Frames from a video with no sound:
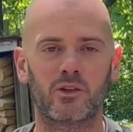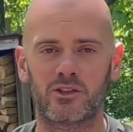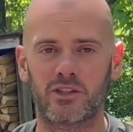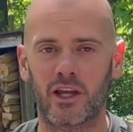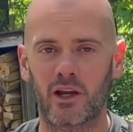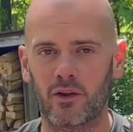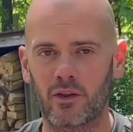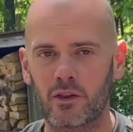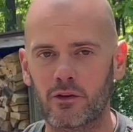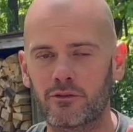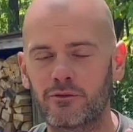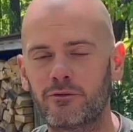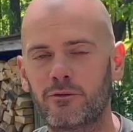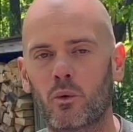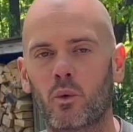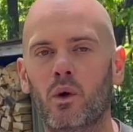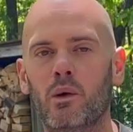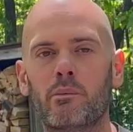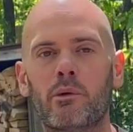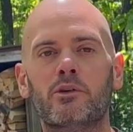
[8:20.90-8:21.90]
There are the
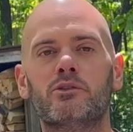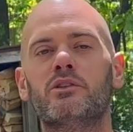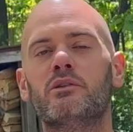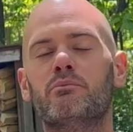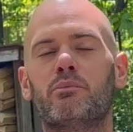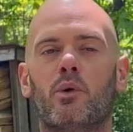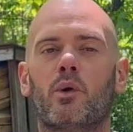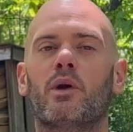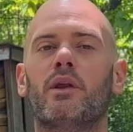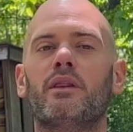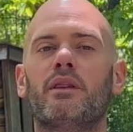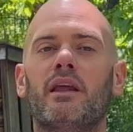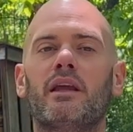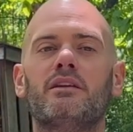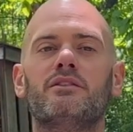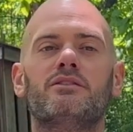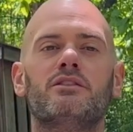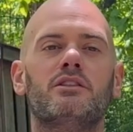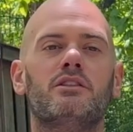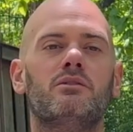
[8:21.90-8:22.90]
4 most important
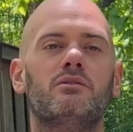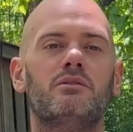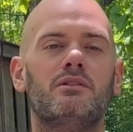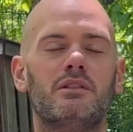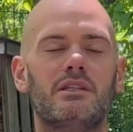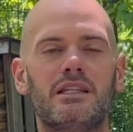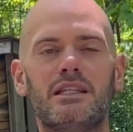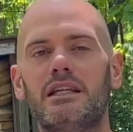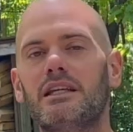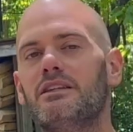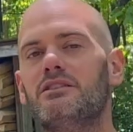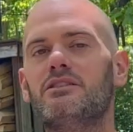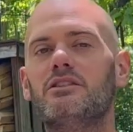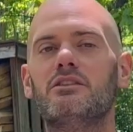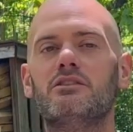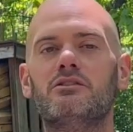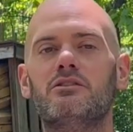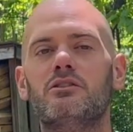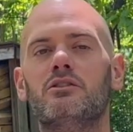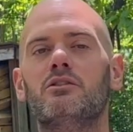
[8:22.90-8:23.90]
things you need to
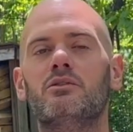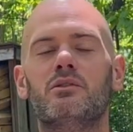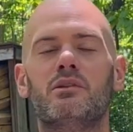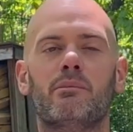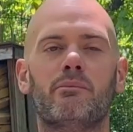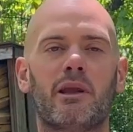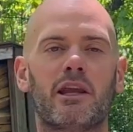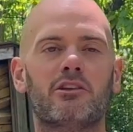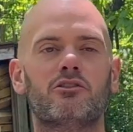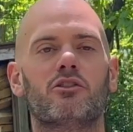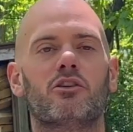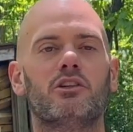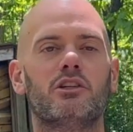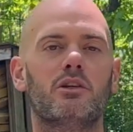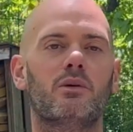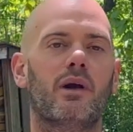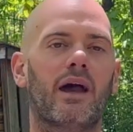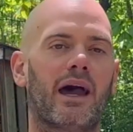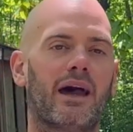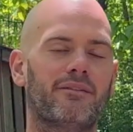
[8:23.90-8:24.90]
do to make sure
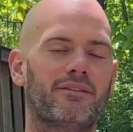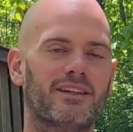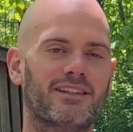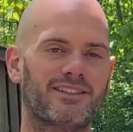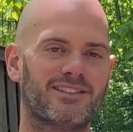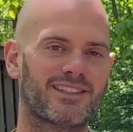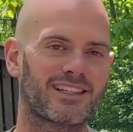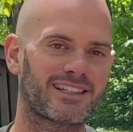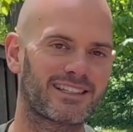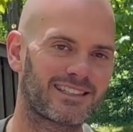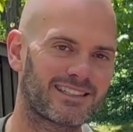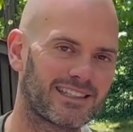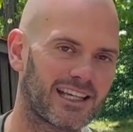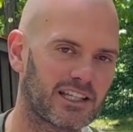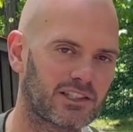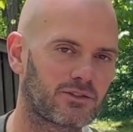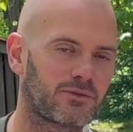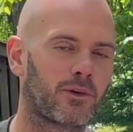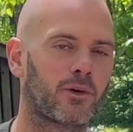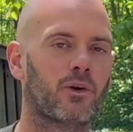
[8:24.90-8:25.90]
you have a
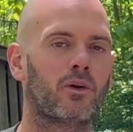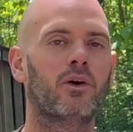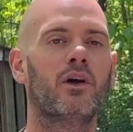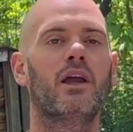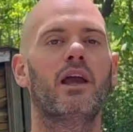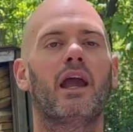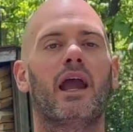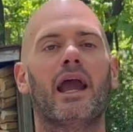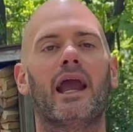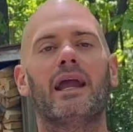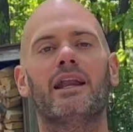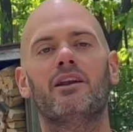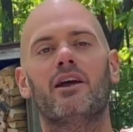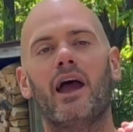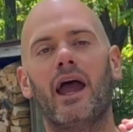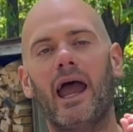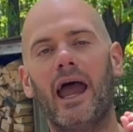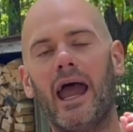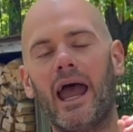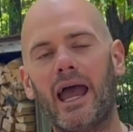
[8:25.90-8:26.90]
successful and
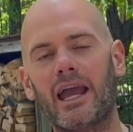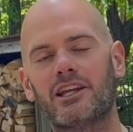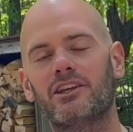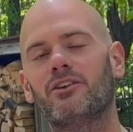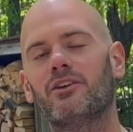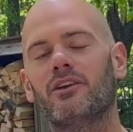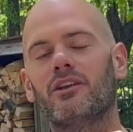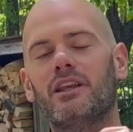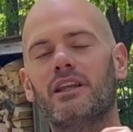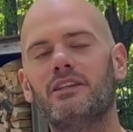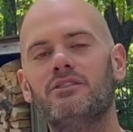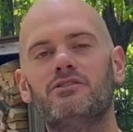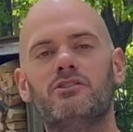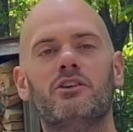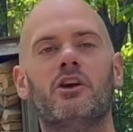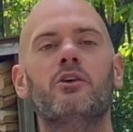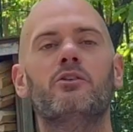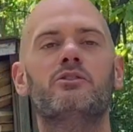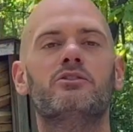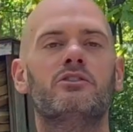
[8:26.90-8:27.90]
accurately
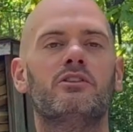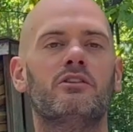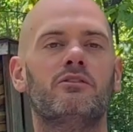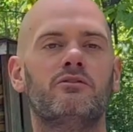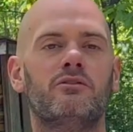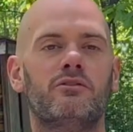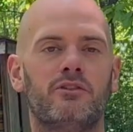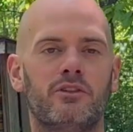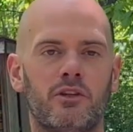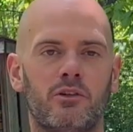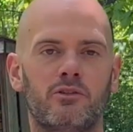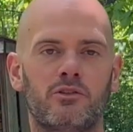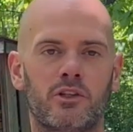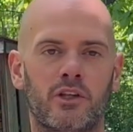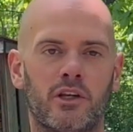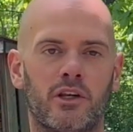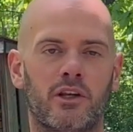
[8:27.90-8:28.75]
dosed infusion.